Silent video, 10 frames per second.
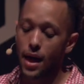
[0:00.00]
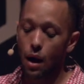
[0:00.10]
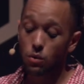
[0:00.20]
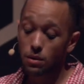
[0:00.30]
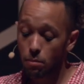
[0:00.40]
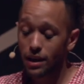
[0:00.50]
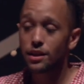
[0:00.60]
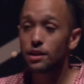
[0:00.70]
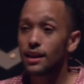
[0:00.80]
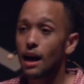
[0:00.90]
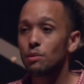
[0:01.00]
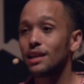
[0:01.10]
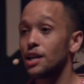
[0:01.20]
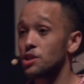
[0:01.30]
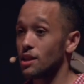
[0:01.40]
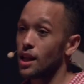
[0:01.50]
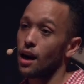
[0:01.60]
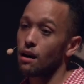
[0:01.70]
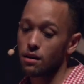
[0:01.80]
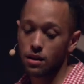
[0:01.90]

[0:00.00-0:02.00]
and we'll embed the Unity application there.